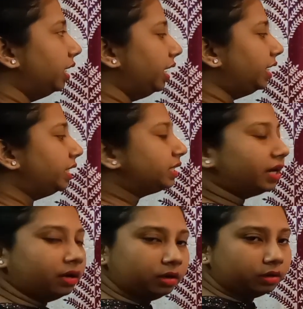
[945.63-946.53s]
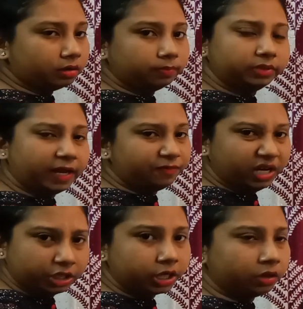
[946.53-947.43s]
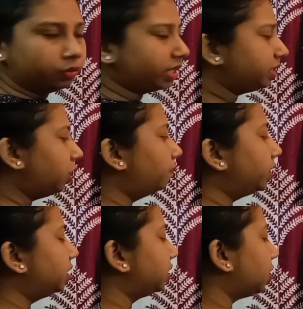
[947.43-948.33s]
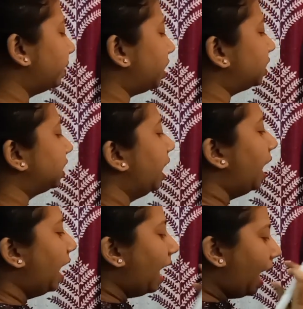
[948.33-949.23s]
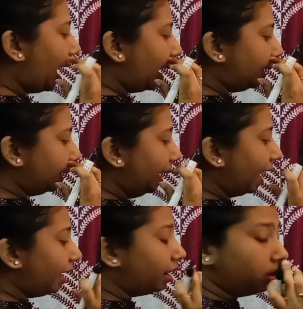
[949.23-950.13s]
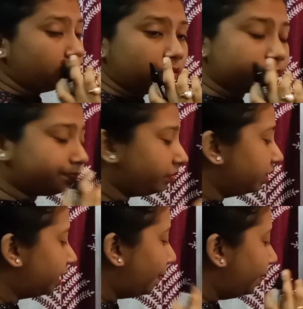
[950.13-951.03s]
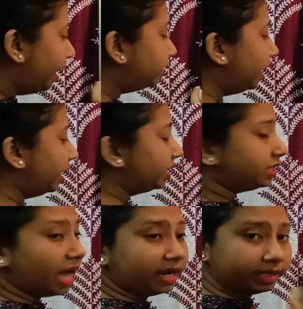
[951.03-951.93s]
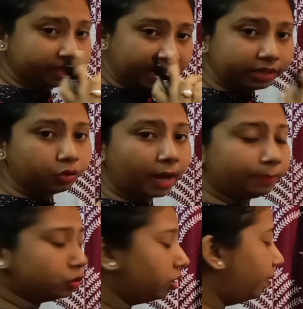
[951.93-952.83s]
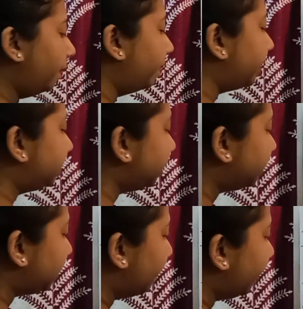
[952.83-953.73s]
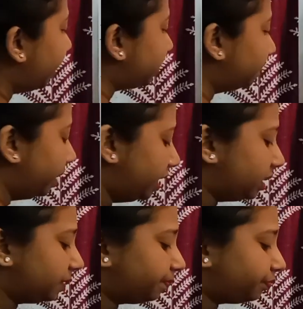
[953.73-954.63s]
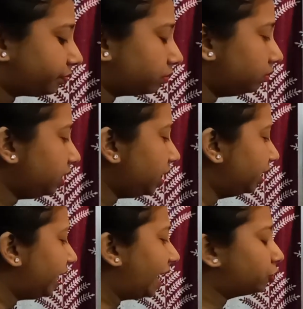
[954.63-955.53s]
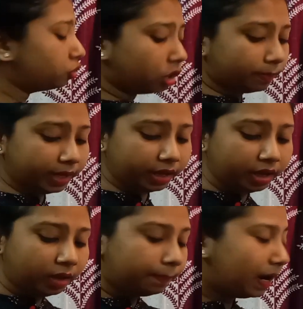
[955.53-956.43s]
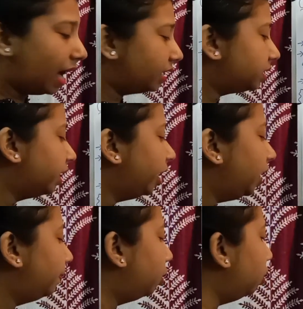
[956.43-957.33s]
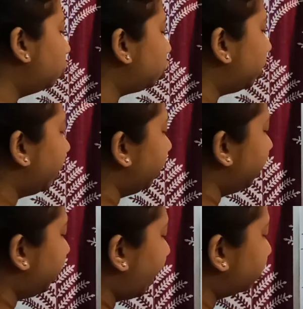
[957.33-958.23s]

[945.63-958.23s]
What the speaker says: it is a definition, you can say, of the systematics. And the main thing is that you have to remember, systematics means taxonomy plus evolutionary